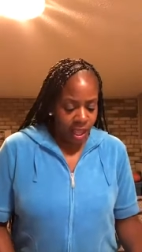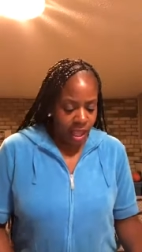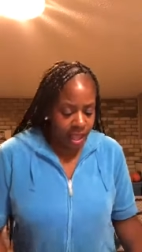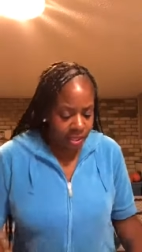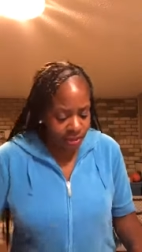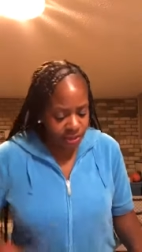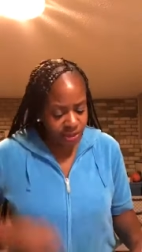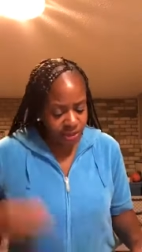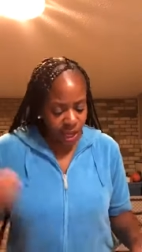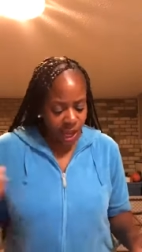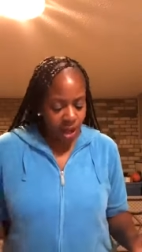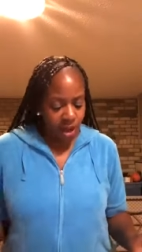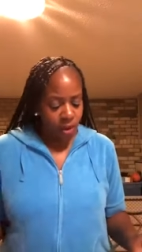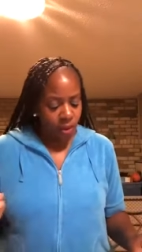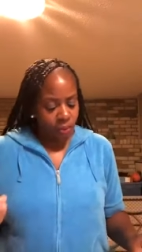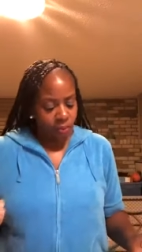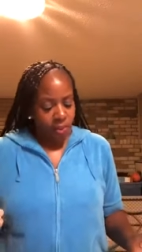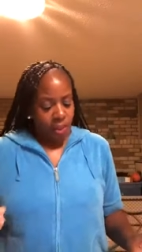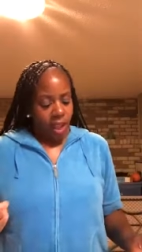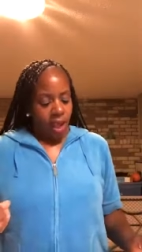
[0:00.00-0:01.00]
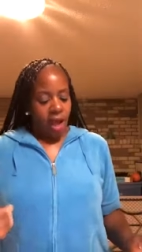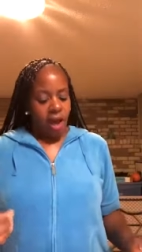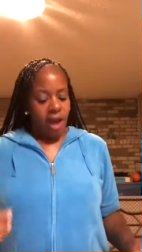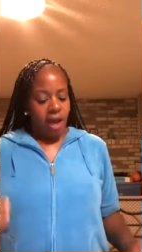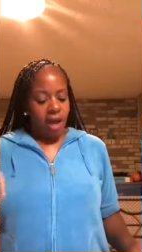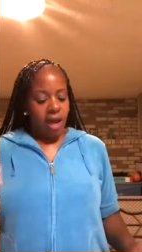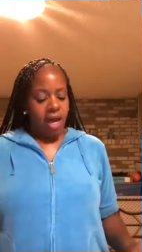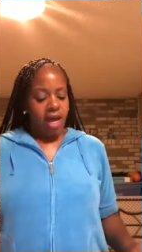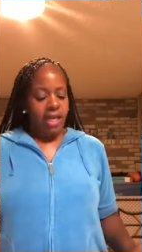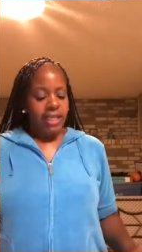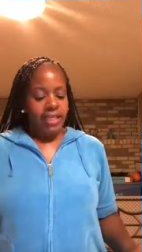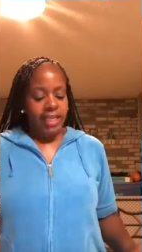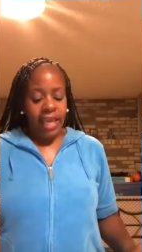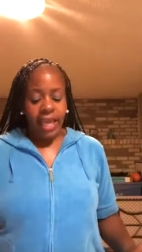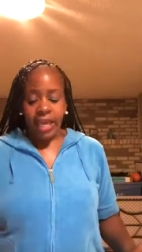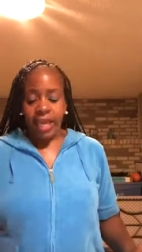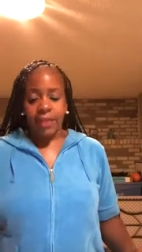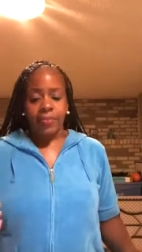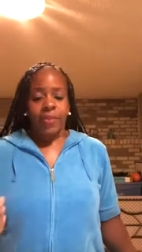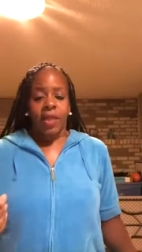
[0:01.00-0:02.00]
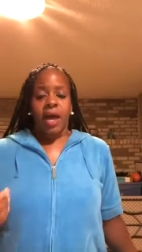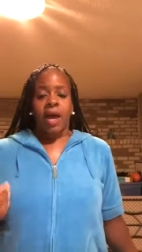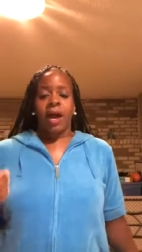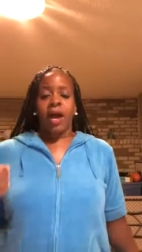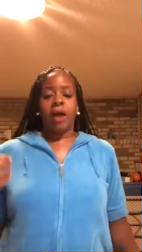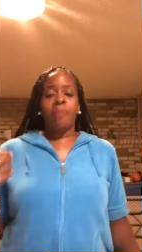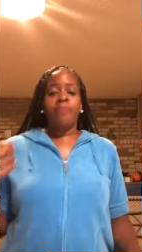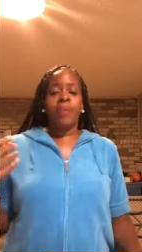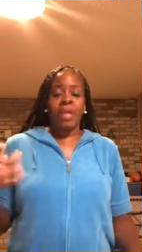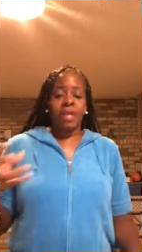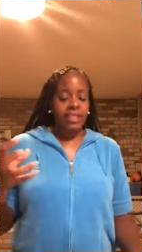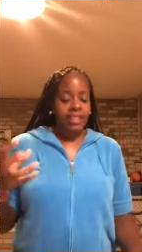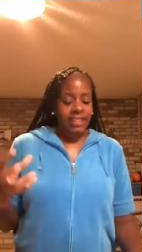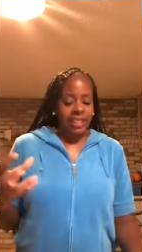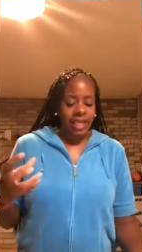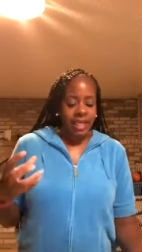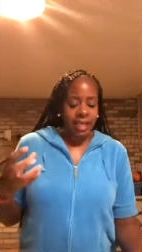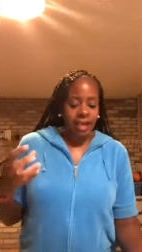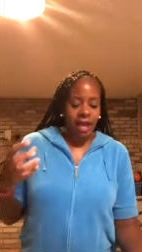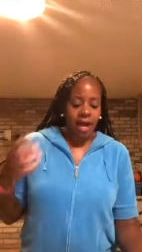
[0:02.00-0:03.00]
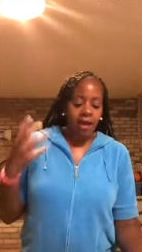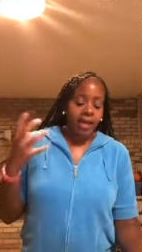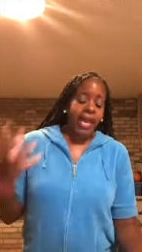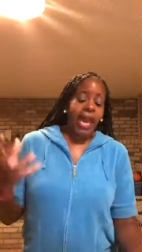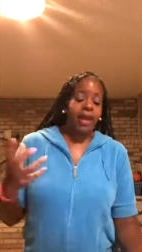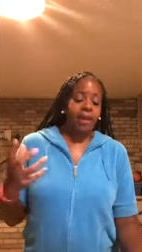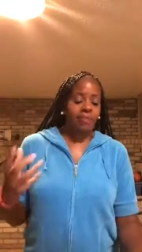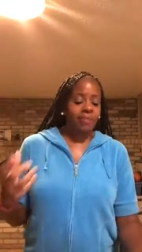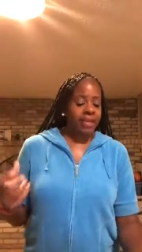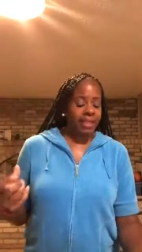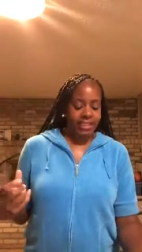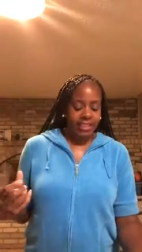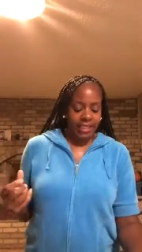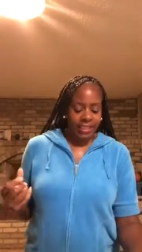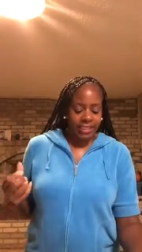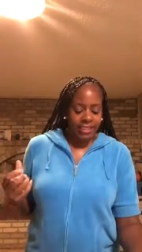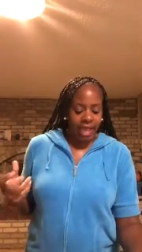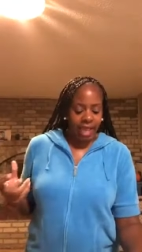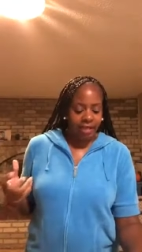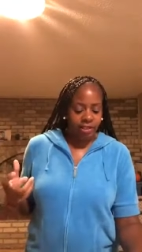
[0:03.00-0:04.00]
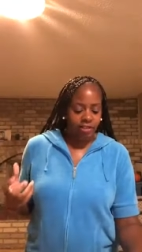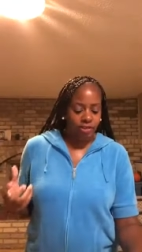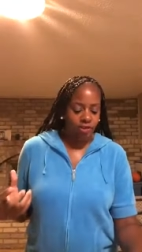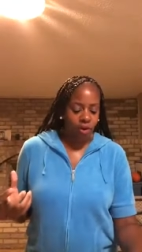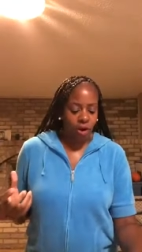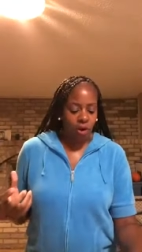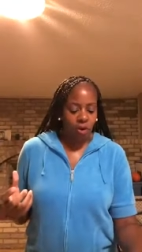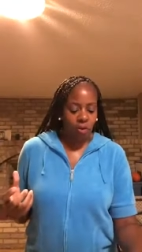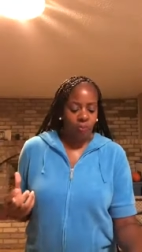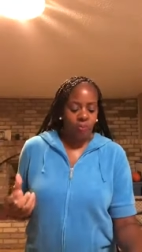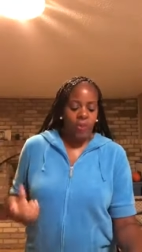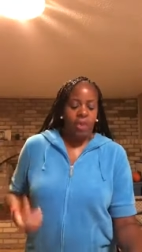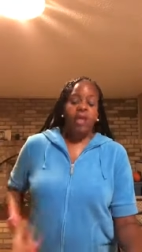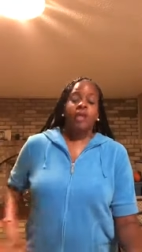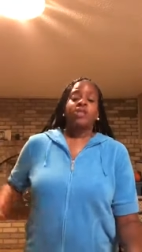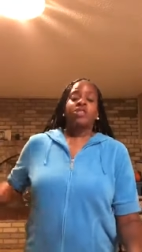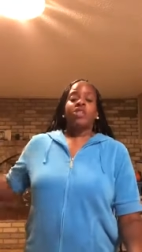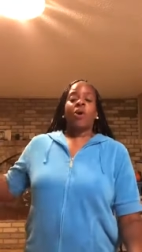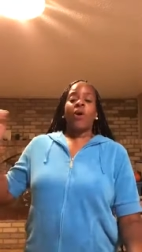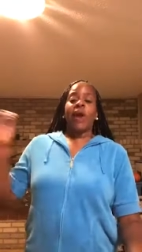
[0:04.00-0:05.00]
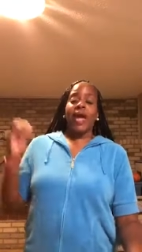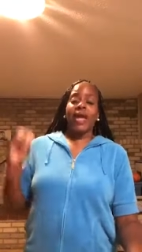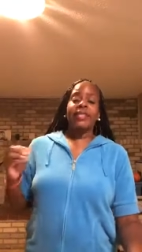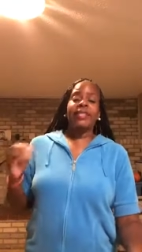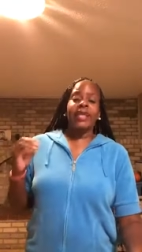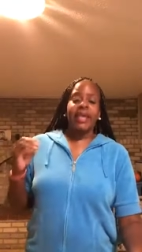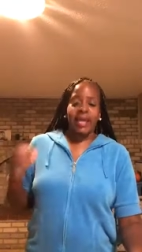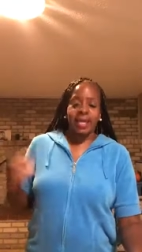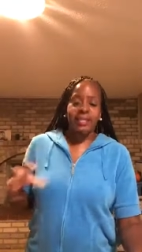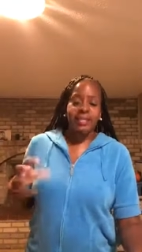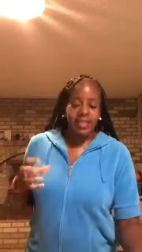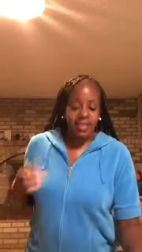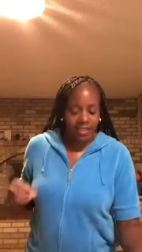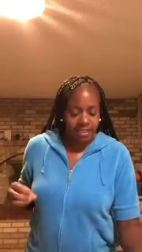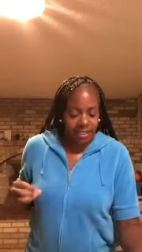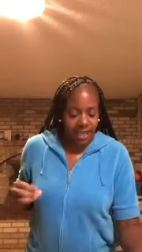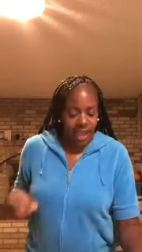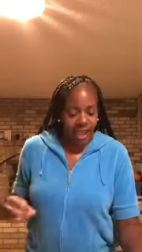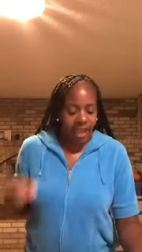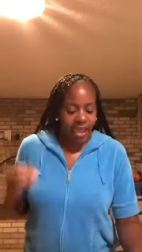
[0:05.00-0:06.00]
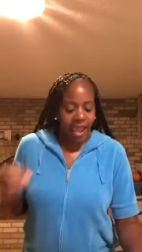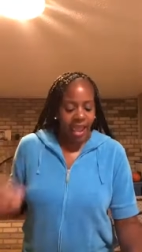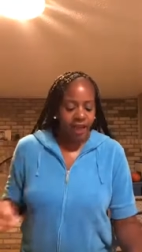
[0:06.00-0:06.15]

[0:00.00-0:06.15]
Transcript: And so, uh, again, ability, accountability is not control. So at the end of the day,